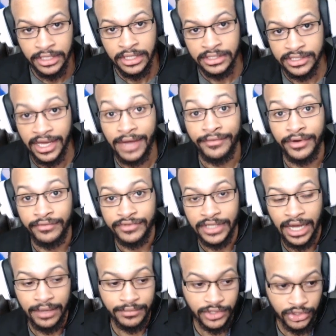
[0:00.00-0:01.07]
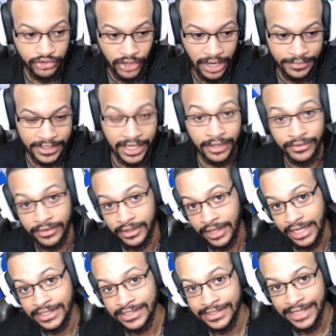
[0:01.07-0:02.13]
to have enough time to drop down, and
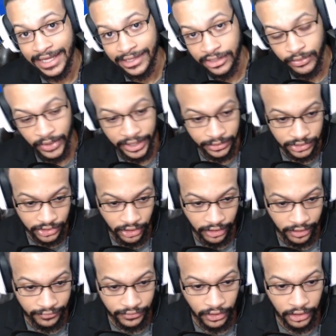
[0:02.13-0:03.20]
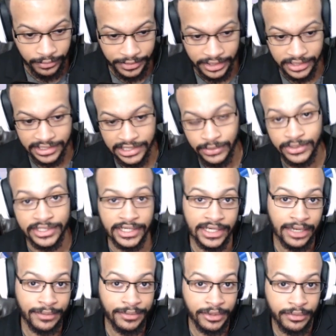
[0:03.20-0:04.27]
that's exactly why he was caught off guard, because he was thinking
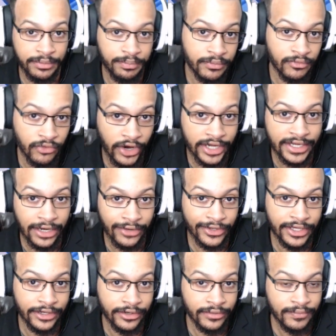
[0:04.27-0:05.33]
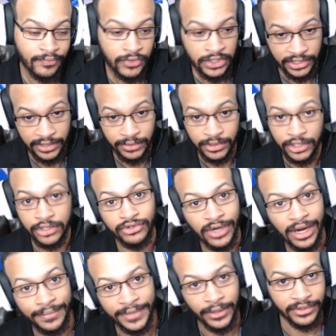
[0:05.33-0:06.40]
I'd be right down here, so he was going to
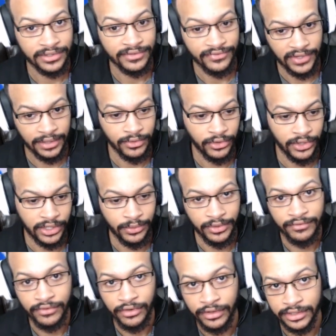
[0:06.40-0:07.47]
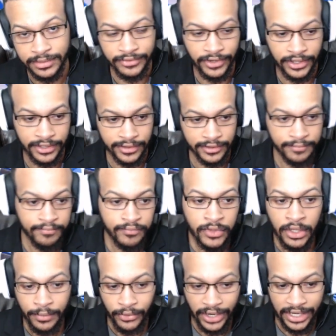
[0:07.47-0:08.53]
drop down with his flamethrower and he would have cooked me right here.
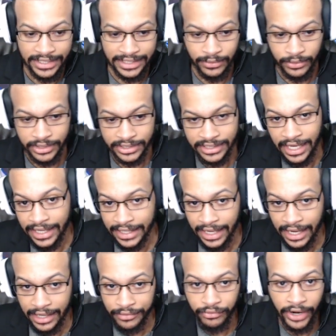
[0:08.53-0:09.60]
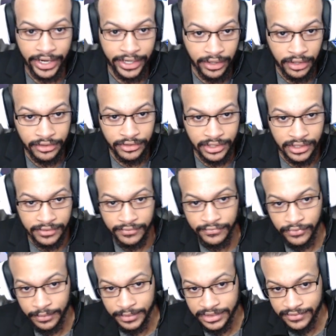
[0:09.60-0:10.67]
But what I did was I got right underneath
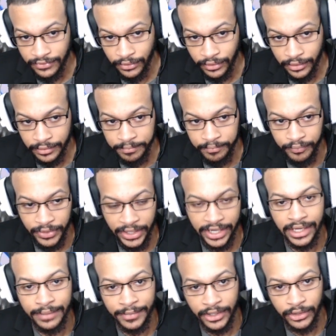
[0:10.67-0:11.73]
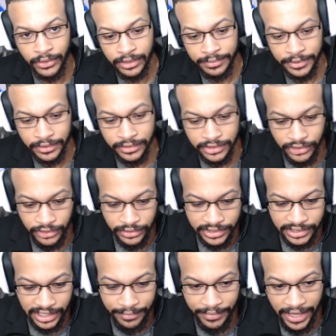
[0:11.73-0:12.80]
from his floor and I hit my quick build. So you'll
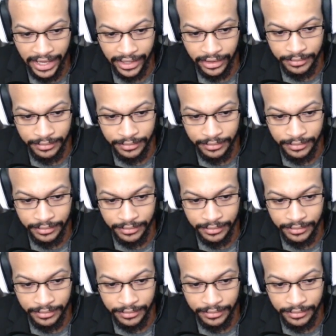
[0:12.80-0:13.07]
see I back up